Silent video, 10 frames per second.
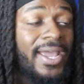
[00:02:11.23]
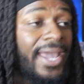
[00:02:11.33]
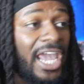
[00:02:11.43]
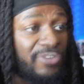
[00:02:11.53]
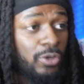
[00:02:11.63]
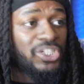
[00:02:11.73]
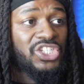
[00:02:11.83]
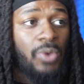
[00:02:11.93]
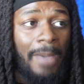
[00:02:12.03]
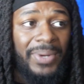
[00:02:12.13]
if you just
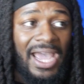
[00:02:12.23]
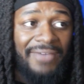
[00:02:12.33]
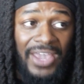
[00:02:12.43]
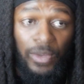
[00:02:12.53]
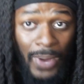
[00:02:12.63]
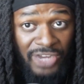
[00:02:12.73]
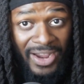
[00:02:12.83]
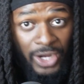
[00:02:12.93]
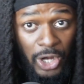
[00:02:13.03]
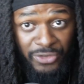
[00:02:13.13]
so happen to have a Red
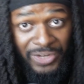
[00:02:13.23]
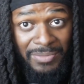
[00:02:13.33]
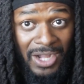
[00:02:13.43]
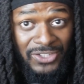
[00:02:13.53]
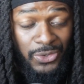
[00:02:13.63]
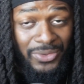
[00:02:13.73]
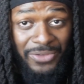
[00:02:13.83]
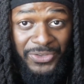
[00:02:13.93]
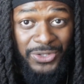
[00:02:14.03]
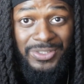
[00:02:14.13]
Dragon Archfiend monster on the
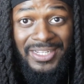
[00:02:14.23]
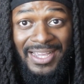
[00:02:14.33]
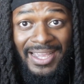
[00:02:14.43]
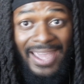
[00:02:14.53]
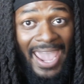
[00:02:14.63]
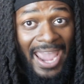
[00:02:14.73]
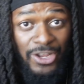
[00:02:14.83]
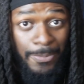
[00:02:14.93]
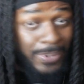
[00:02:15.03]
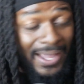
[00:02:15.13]
field and
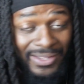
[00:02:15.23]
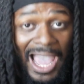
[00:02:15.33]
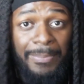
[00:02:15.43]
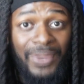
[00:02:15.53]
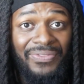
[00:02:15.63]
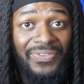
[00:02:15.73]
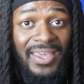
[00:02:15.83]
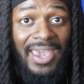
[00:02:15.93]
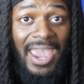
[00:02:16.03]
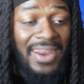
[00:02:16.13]
you're playing Labyrinth,
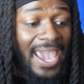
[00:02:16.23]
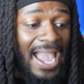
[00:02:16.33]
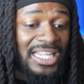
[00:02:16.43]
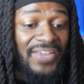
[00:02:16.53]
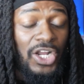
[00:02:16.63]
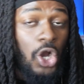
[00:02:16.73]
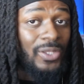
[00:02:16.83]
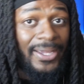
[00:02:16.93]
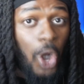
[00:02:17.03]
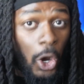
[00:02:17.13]
and they activate a card
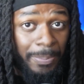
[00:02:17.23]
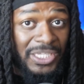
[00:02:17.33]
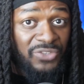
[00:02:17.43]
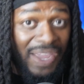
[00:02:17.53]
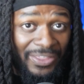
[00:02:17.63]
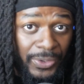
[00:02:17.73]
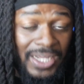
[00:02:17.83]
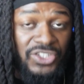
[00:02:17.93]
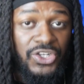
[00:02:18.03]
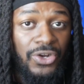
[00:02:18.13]
like Harpy's Feather
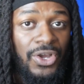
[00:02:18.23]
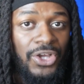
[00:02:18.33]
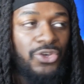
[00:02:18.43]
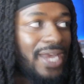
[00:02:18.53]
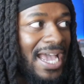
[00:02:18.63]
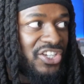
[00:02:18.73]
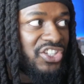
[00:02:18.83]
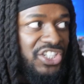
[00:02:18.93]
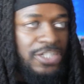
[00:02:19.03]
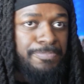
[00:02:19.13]
Duster, you can
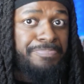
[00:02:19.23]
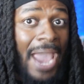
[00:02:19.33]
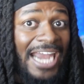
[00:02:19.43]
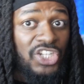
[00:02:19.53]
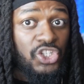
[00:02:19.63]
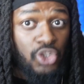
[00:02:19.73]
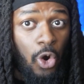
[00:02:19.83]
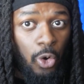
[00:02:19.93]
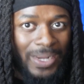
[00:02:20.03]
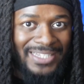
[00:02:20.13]
actually just banish
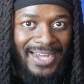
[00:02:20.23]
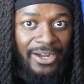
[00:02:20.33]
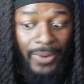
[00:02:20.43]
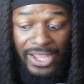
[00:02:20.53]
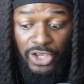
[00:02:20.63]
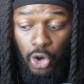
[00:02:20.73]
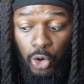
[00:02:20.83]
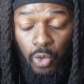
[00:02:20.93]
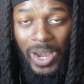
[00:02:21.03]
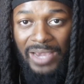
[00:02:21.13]
Soul Resonator in your
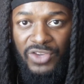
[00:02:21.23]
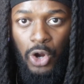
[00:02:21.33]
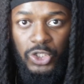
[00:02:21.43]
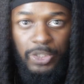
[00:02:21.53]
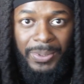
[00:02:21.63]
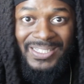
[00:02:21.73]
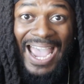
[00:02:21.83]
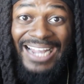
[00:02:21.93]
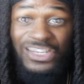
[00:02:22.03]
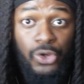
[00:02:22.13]
graveyard to
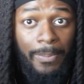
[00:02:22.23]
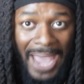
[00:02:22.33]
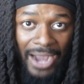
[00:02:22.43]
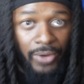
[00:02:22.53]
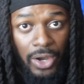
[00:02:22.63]
protect your back row.